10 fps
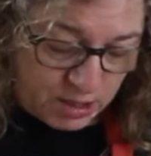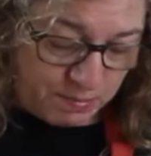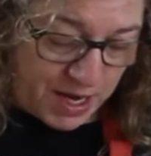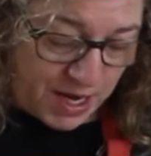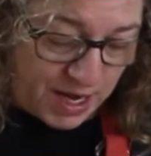our
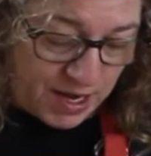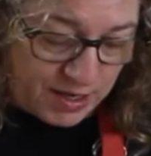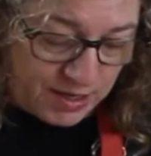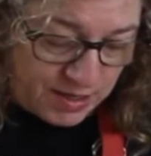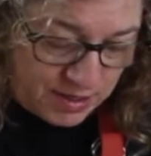
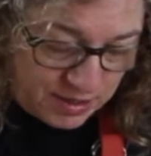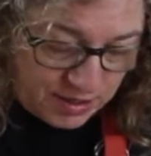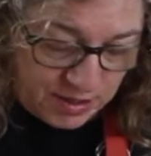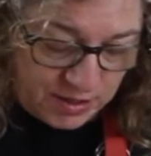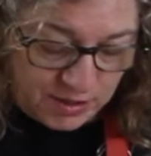pan.
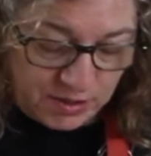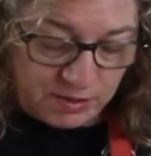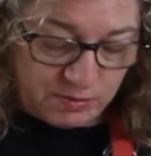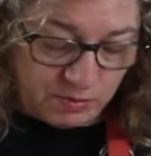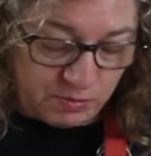
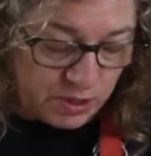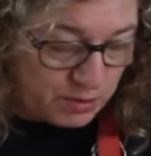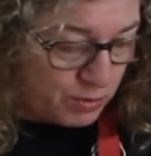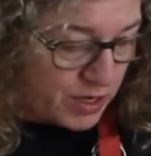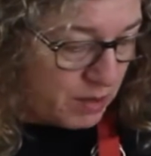I'm going
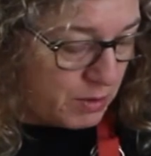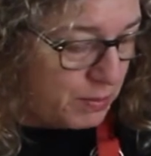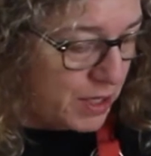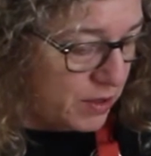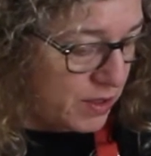to break them
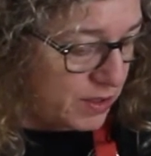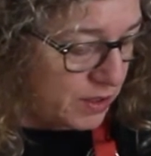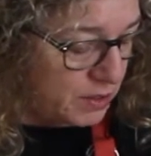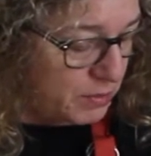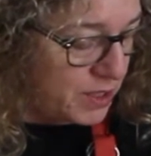apart a
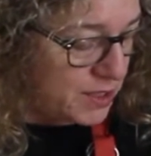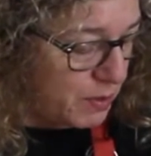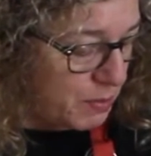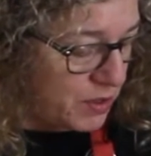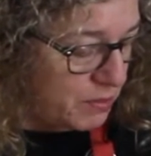little bit as
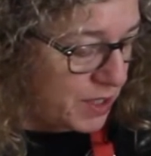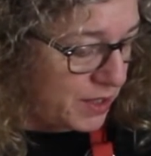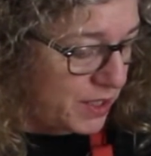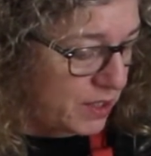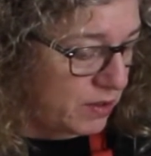we put them
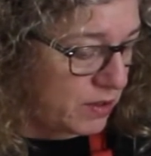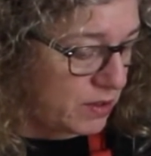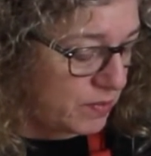in there.